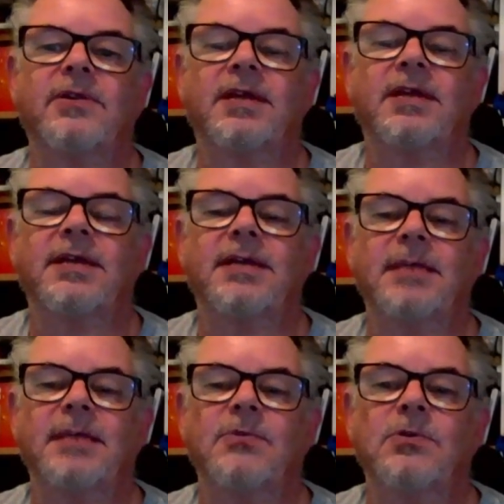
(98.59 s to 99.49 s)

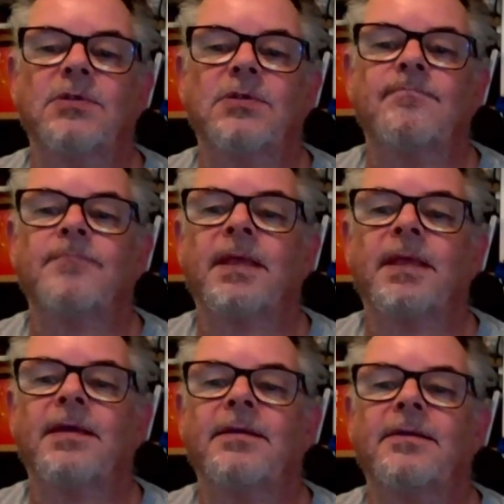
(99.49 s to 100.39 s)
keyboard,
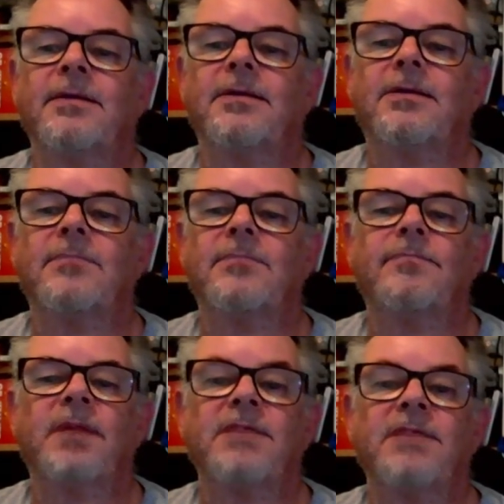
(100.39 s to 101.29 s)

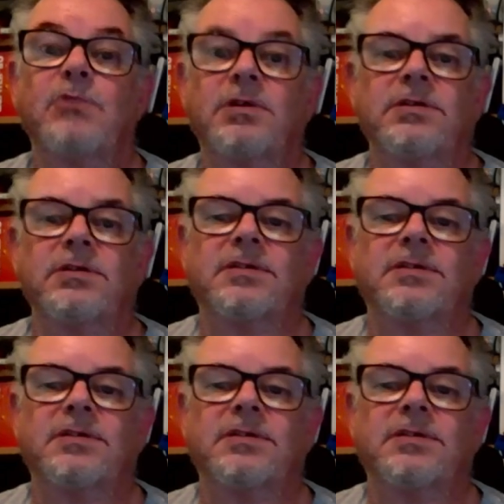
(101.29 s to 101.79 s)
and they're all good,